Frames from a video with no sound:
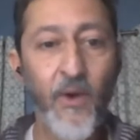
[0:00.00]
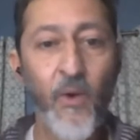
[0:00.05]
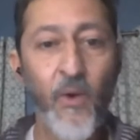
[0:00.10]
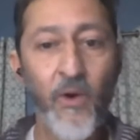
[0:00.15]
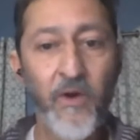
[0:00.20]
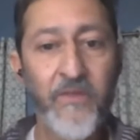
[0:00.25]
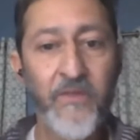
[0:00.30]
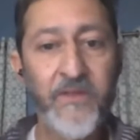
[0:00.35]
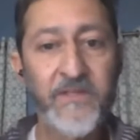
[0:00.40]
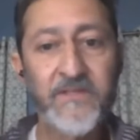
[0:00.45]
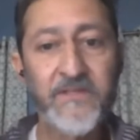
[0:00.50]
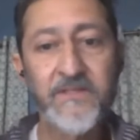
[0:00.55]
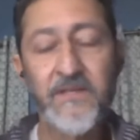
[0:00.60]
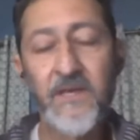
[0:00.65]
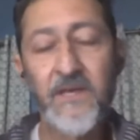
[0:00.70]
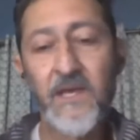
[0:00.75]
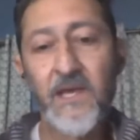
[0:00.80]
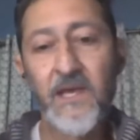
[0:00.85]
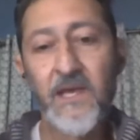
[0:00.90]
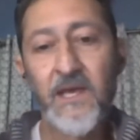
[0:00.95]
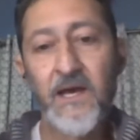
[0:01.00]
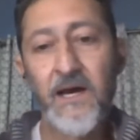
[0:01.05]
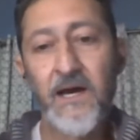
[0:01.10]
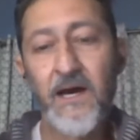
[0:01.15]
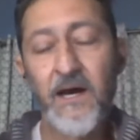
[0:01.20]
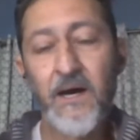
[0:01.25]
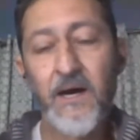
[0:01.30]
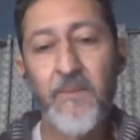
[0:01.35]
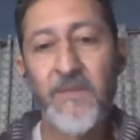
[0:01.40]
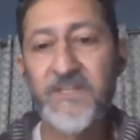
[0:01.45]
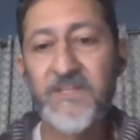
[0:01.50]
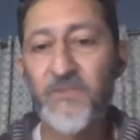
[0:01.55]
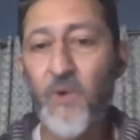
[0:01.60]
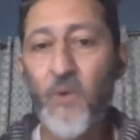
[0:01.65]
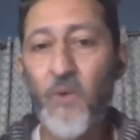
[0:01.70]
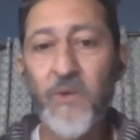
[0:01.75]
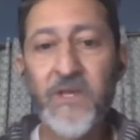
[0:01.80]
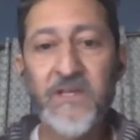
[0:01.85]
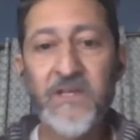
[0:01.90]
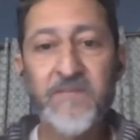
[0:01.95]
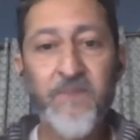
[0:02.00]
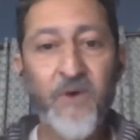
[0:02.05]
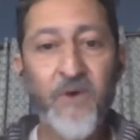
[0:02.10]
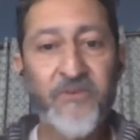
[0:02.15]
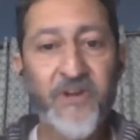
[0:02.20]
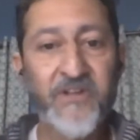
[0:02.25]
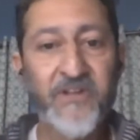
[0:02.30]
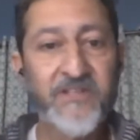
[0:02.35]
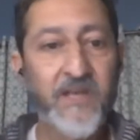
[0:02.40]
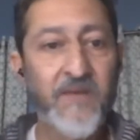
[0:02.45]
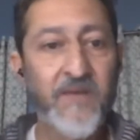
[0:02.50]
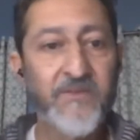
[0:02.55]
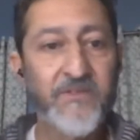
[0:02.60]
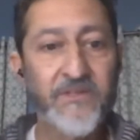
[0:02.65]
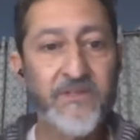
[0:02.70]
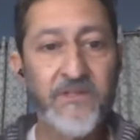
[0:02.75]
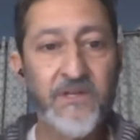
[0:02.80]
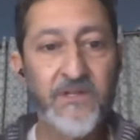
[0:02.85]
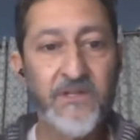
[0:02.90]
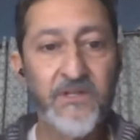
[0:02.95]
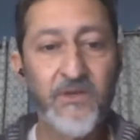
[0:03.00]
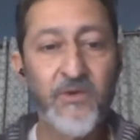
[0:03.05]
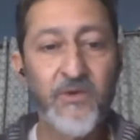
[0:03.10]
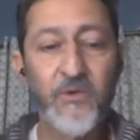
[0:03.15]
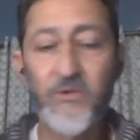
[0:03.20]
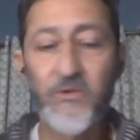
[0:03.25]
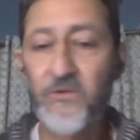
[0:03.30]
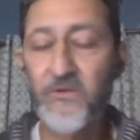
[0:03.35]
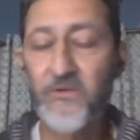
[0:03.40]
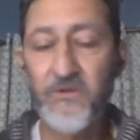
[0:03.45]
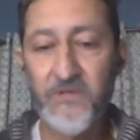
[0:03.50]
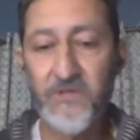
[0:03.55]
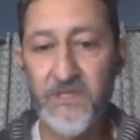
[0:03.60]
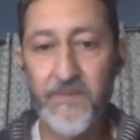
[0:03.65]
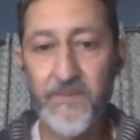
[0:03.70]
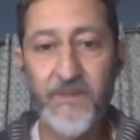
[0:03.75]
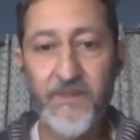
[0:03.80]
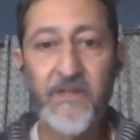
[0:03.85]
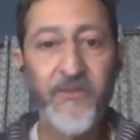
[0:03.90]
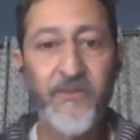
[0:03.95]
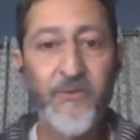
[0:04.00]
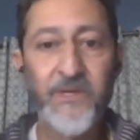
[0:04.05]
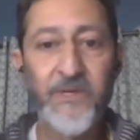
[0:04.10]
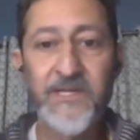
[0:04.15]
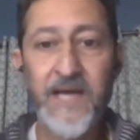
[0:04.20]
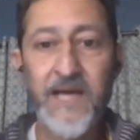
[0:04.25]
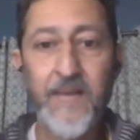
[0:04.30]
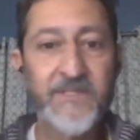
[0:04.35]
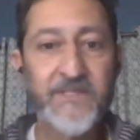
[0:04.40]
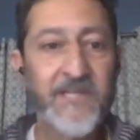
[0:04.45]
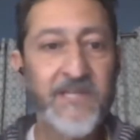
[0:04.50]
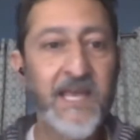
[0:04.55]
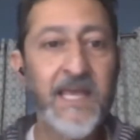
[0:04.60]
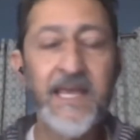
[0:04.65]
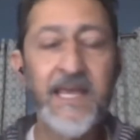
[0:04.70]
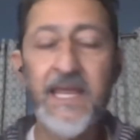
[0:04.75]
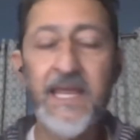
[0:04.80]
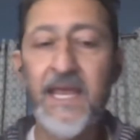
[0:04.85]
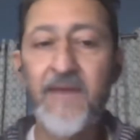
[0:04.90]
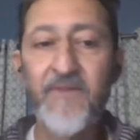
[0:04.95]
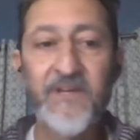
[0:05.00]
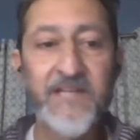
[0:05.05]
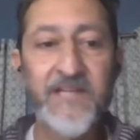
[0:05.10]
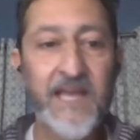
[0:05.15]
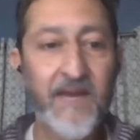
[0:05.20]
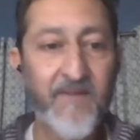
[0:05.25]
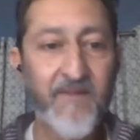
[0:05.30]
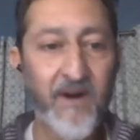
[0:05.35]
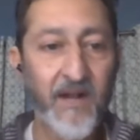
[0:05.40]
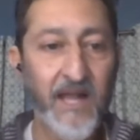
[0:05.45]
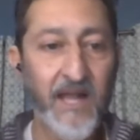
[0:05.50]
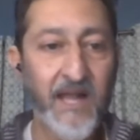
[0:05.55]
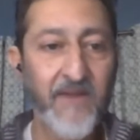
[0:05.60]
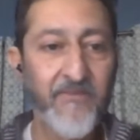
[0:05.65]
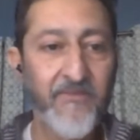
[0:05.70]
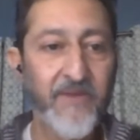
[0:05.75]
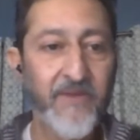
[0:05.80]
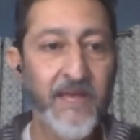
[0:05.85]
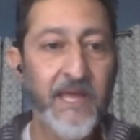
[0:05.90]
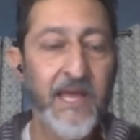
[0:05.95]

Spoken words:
the core of this. It's what we expose ourselves to typically 3 times a day, every day of our life.